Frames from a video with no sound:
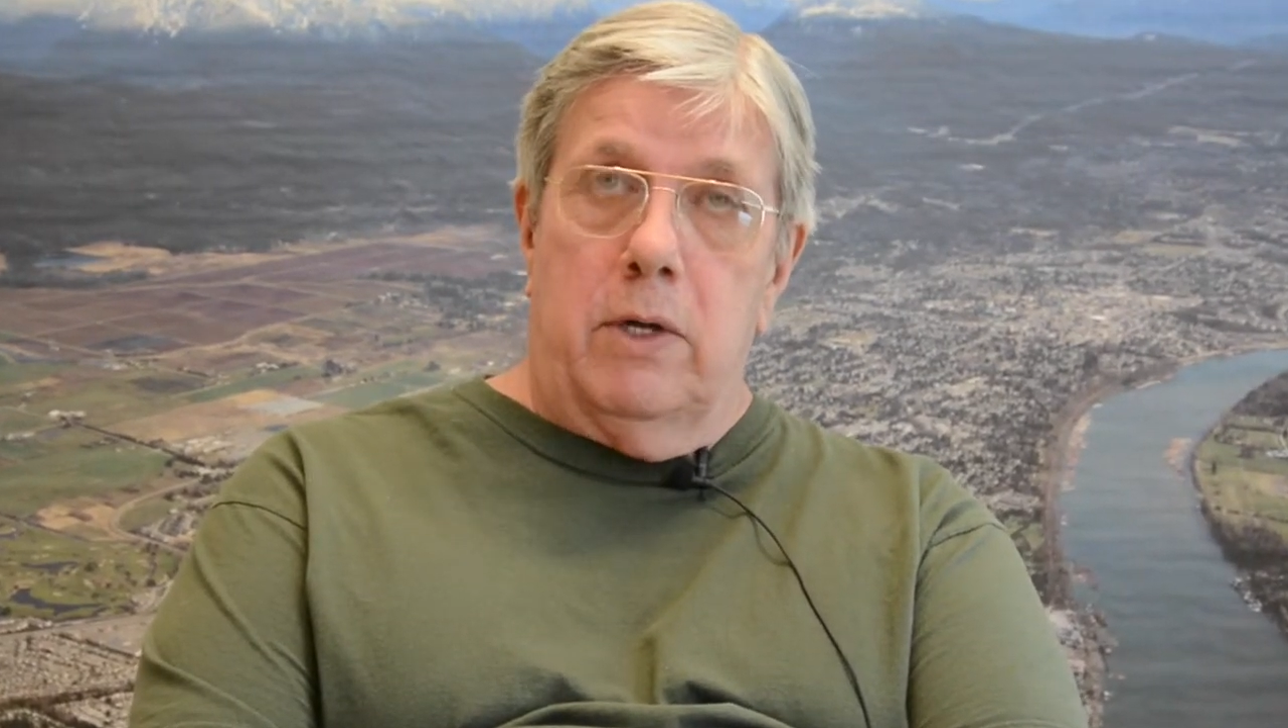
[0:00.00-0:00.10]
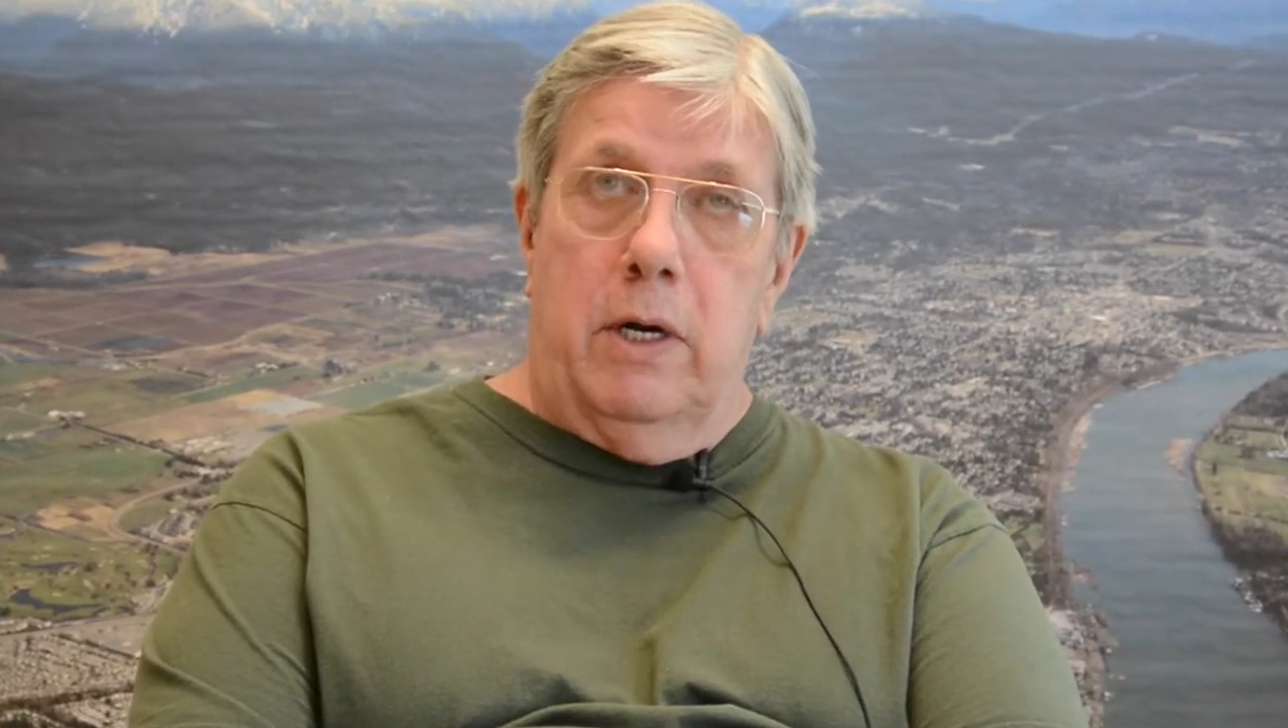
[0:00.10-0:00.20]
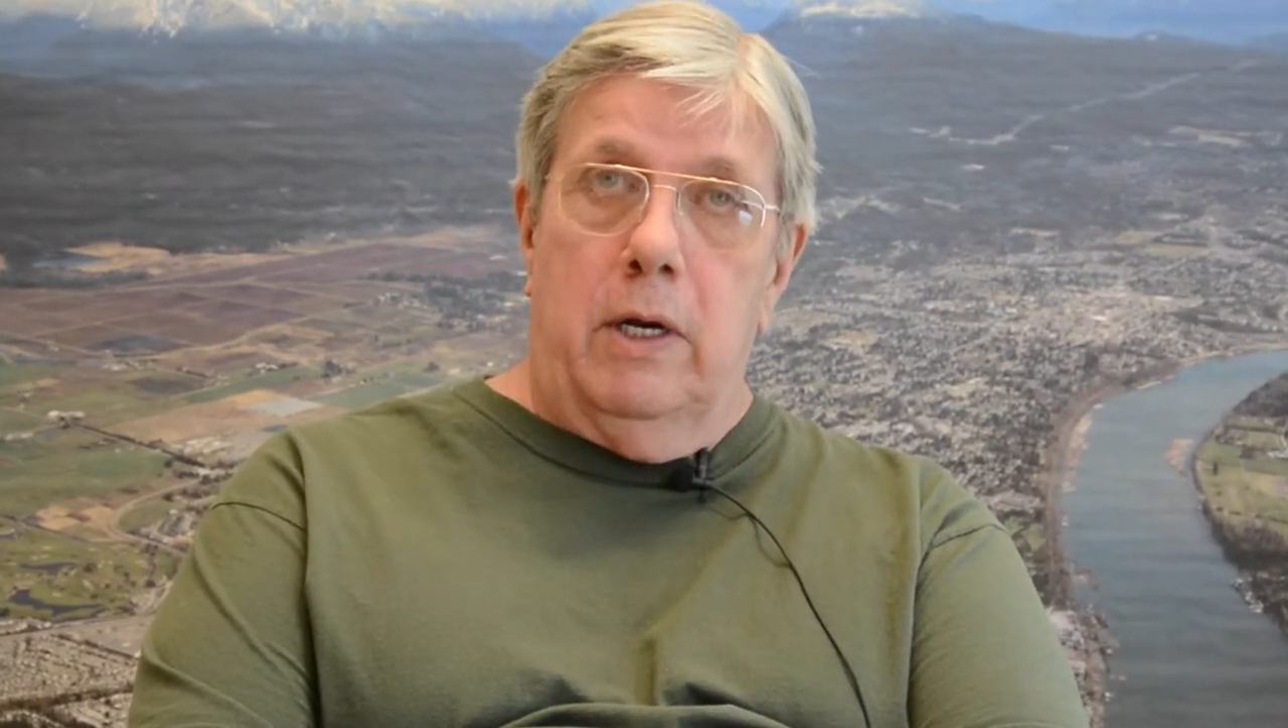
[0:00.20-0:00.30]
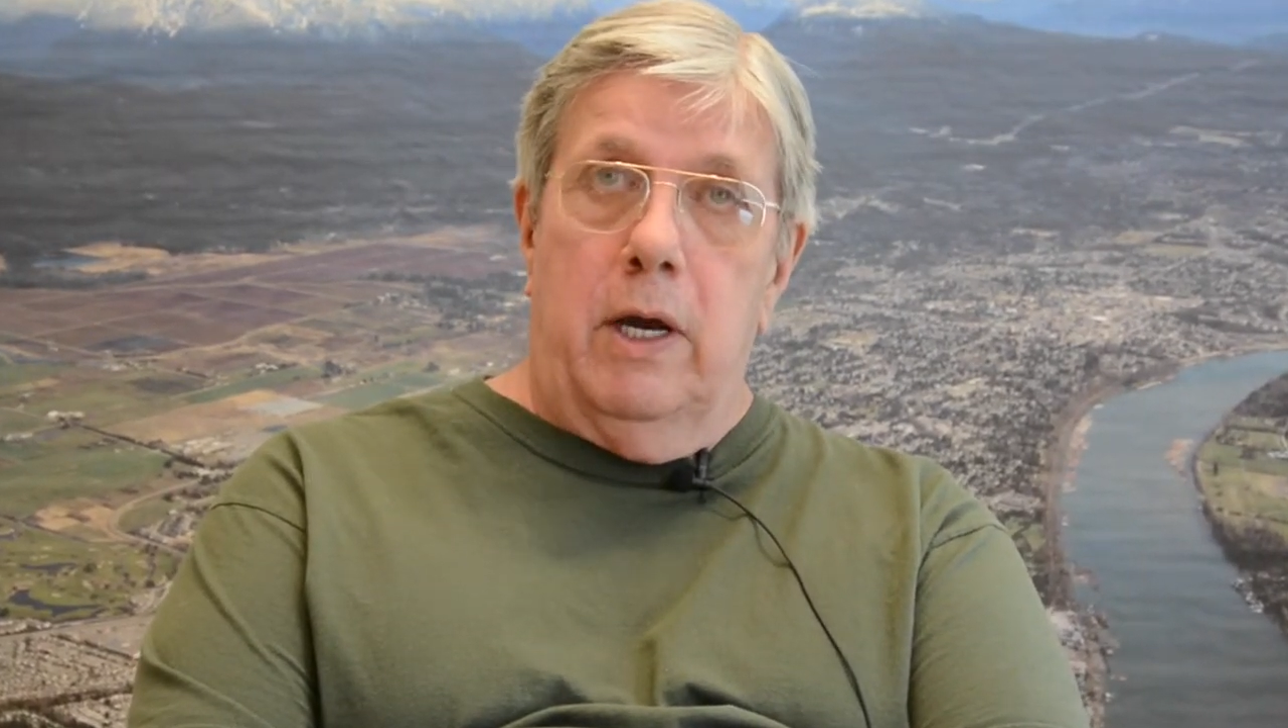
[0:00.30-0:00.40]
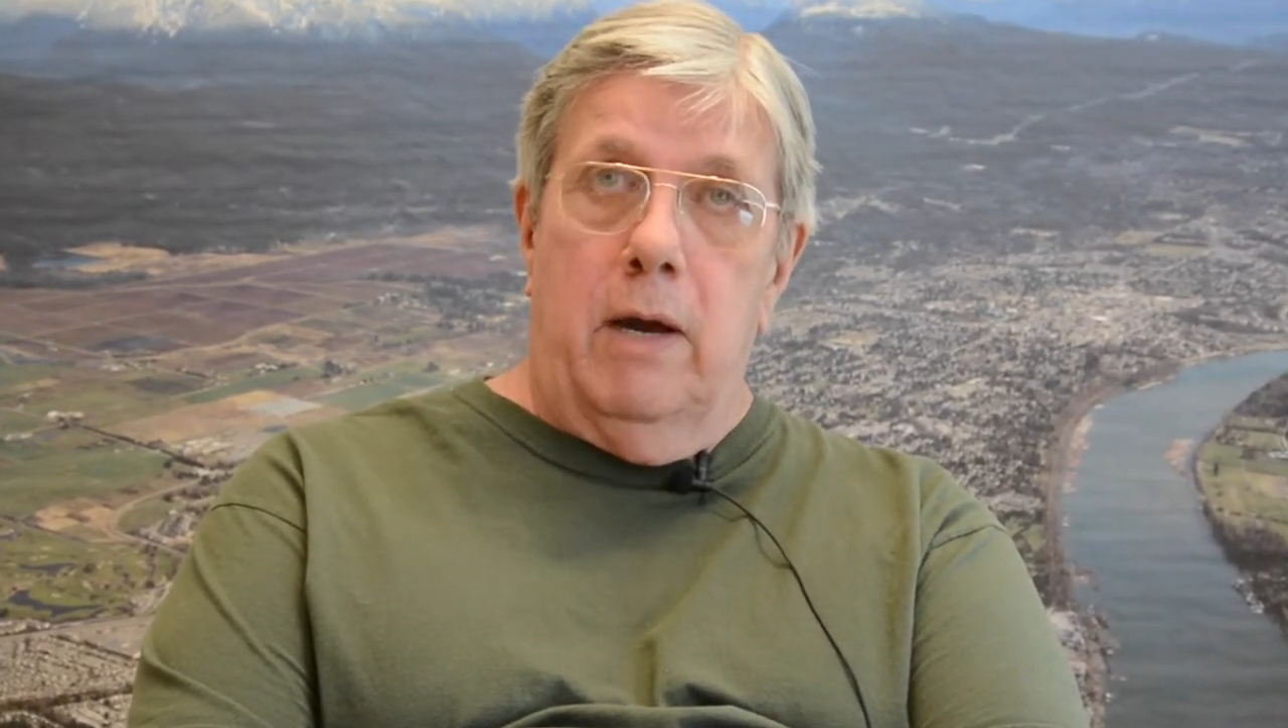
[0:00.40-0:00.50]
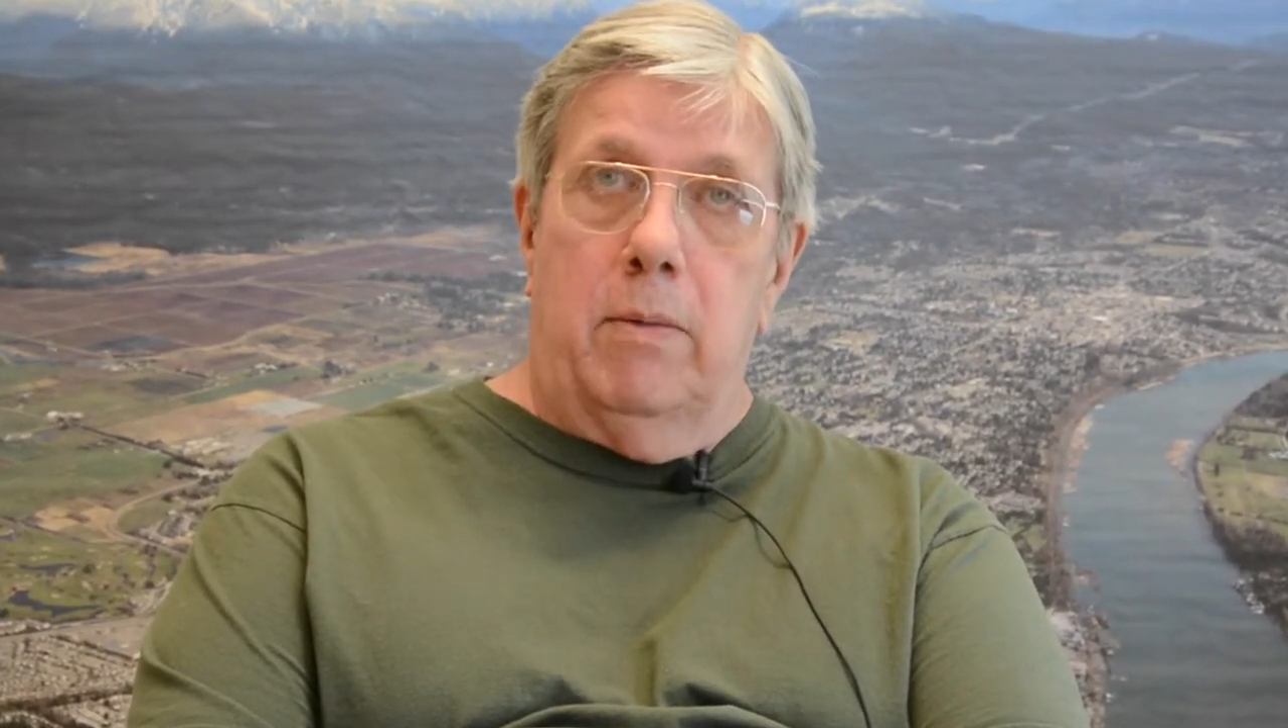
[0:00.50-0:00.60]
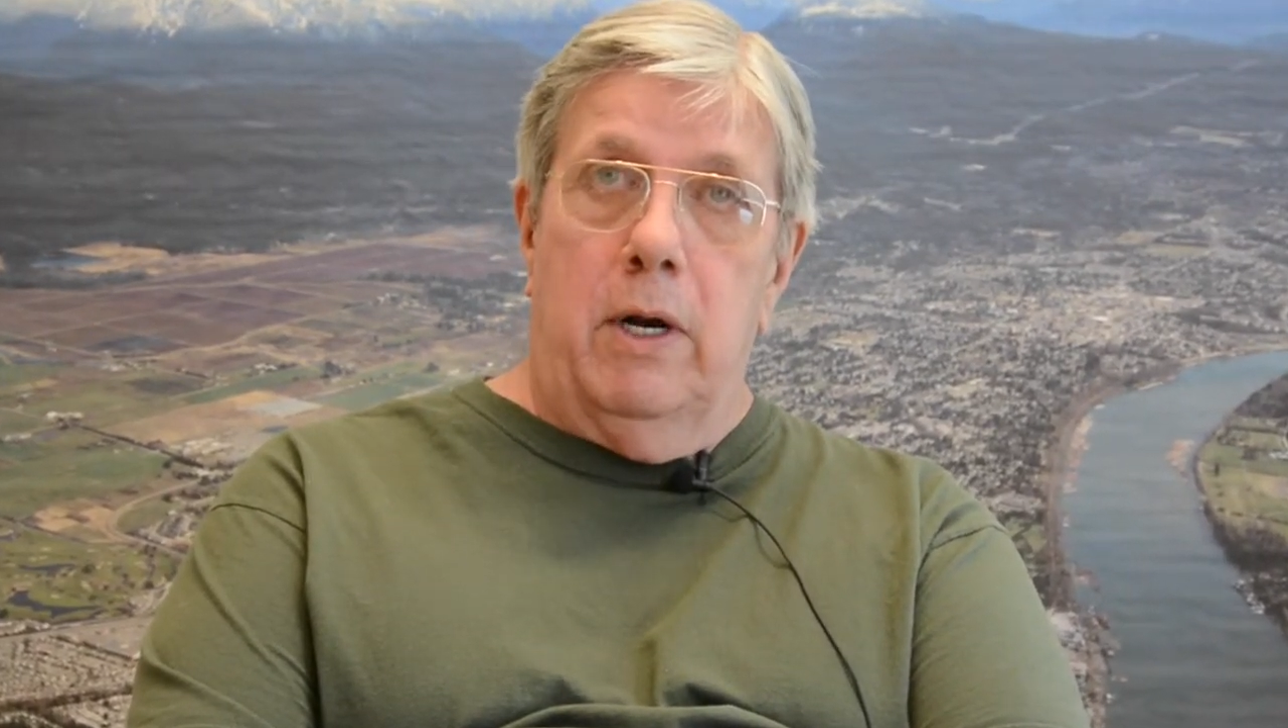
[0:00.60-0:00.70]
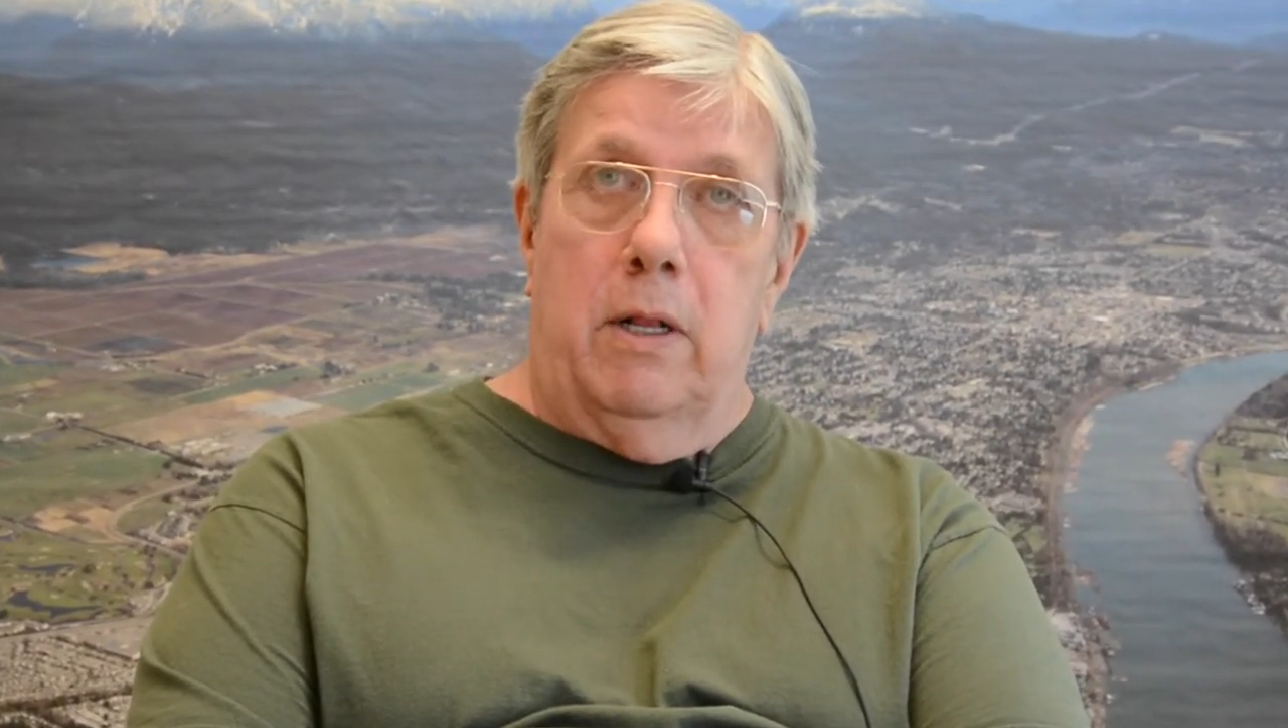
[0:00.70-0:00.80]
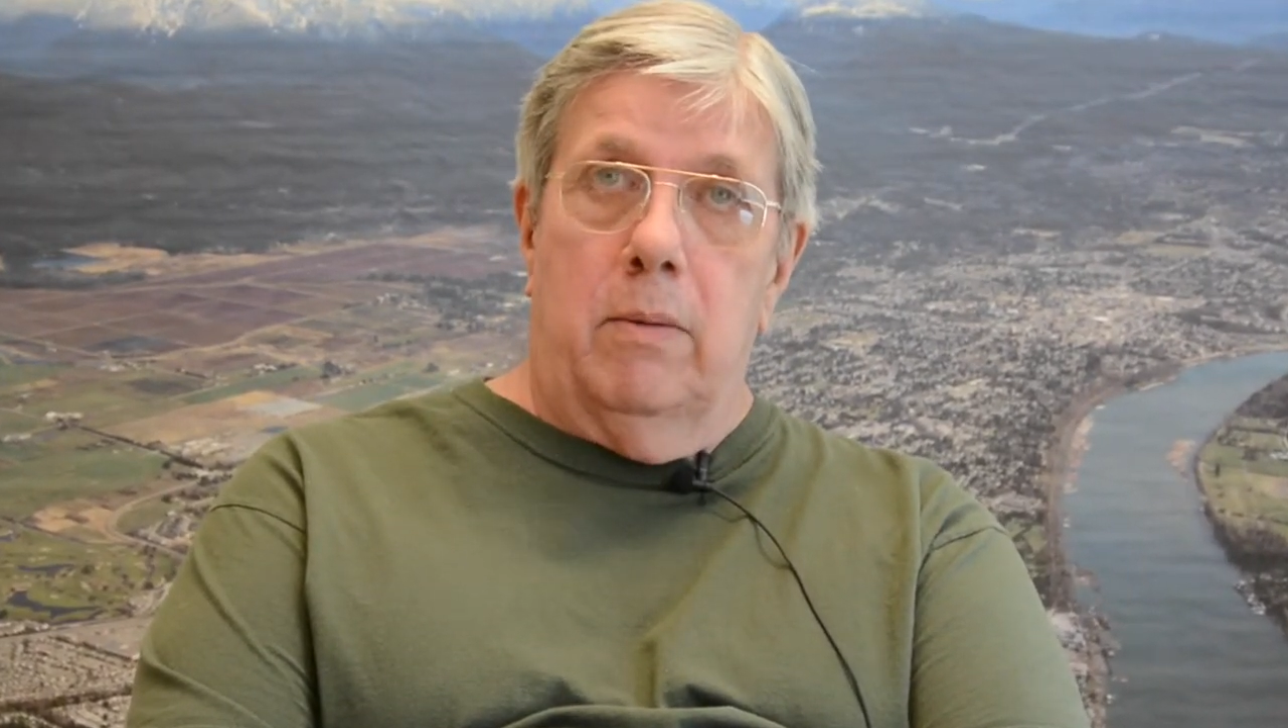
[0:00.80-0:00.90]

attending Hammond